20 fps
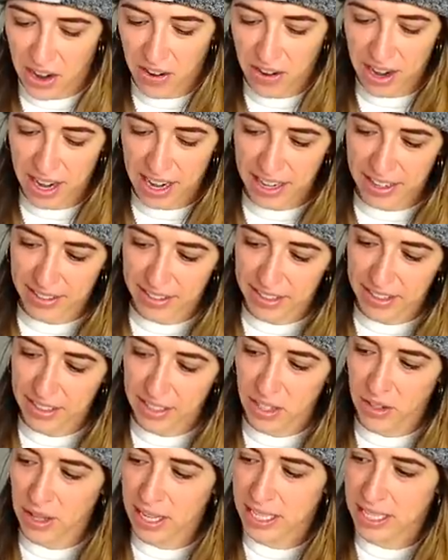All right,
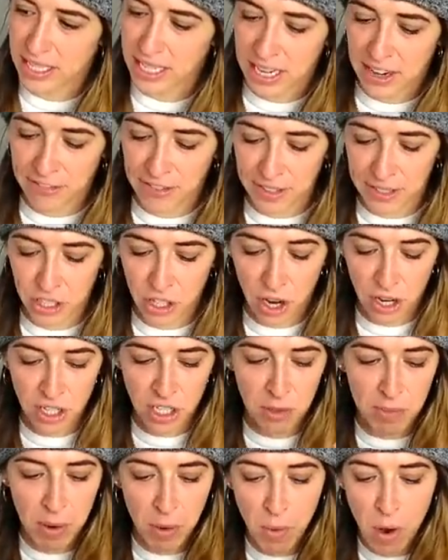so let's see if it
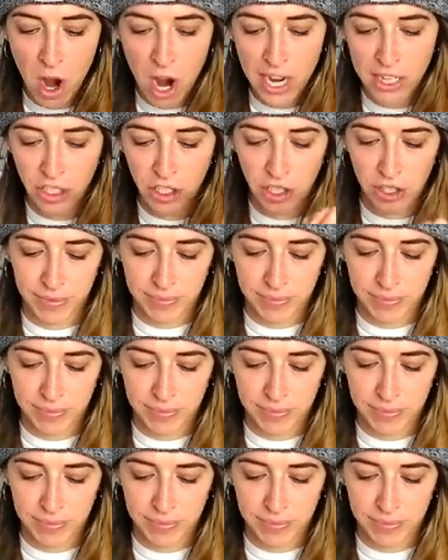charges my watch.